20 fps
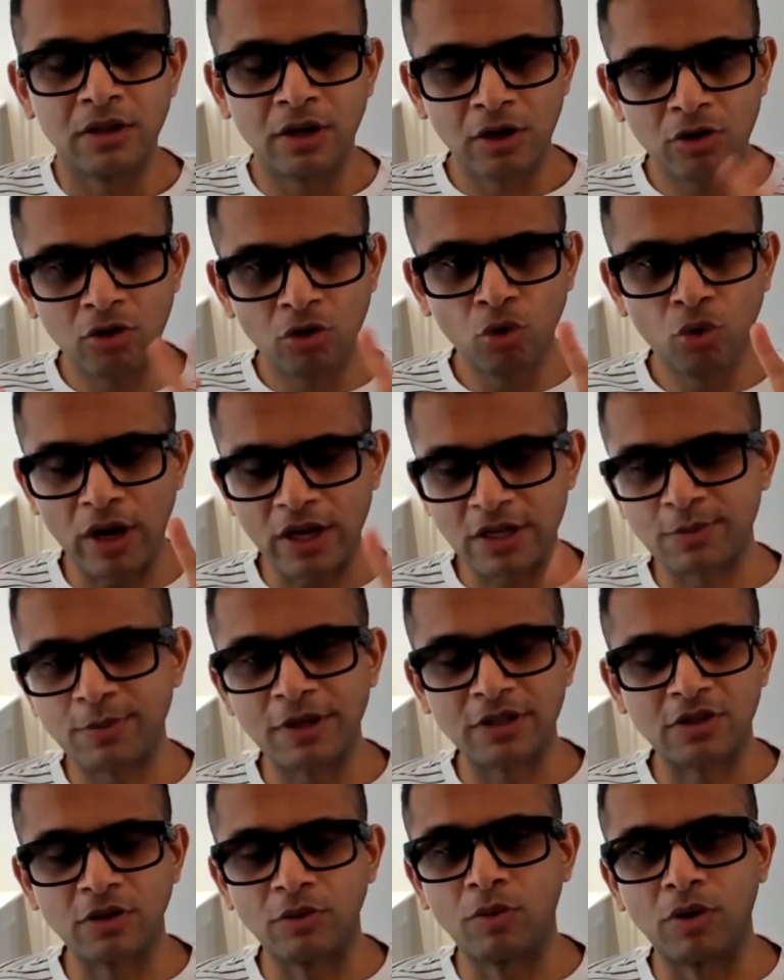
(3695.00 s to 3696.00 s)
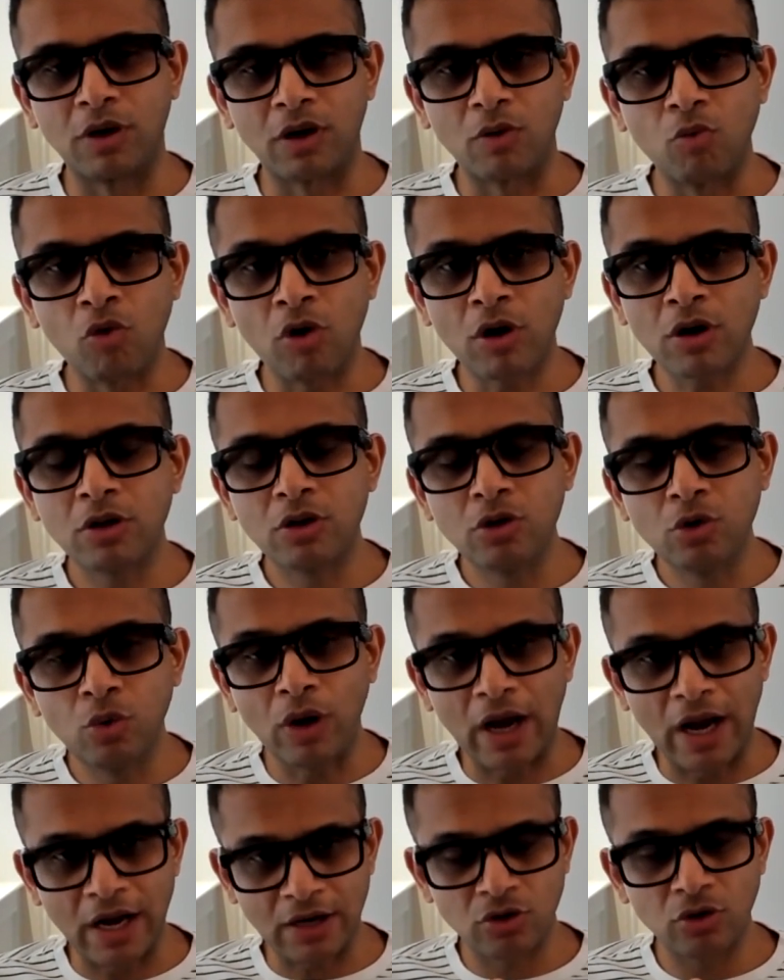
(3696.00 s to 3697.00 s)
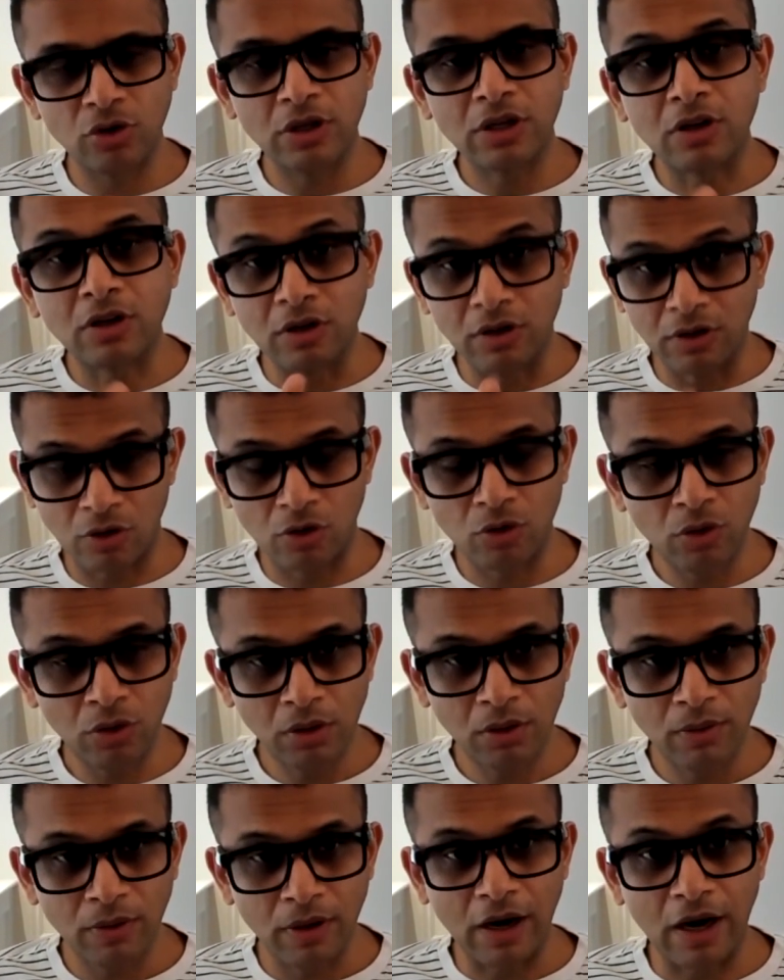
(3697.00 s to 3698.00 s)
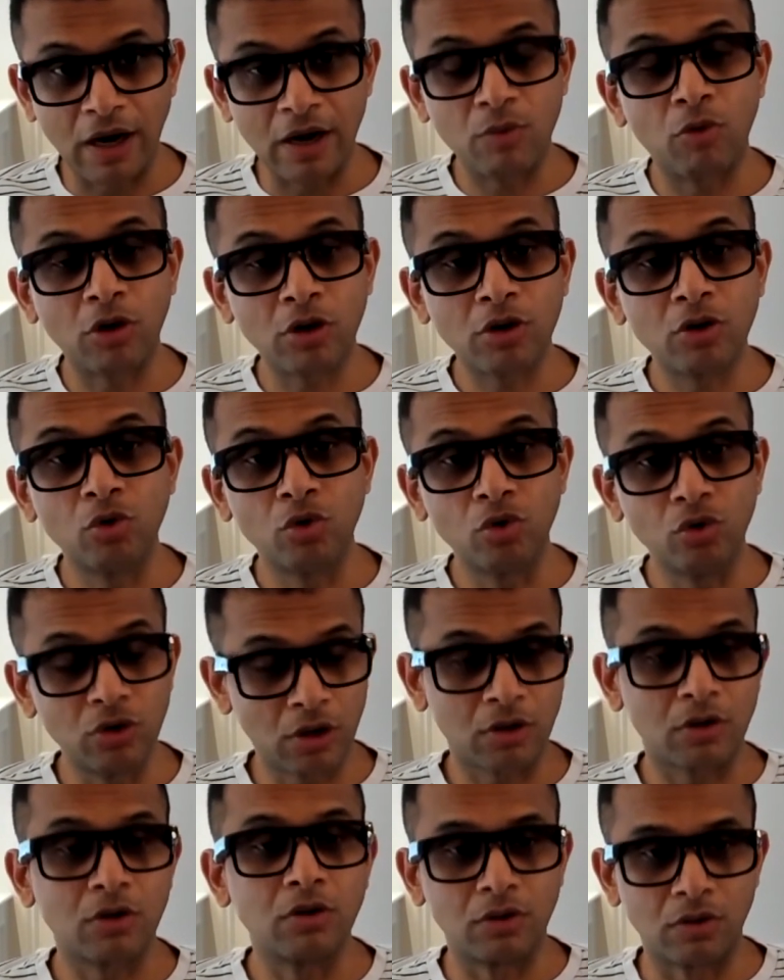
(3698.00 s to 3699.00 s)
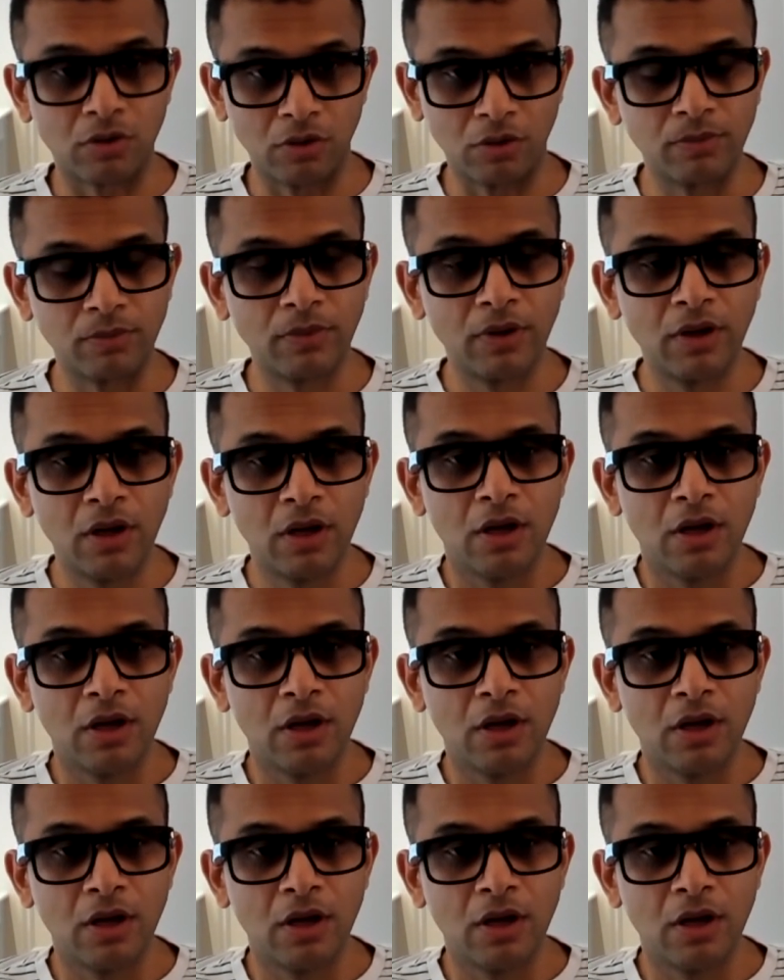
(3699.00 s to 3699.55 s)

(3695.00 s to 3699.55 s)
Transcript: there are two aspects of work: what you actually control and what you do not control.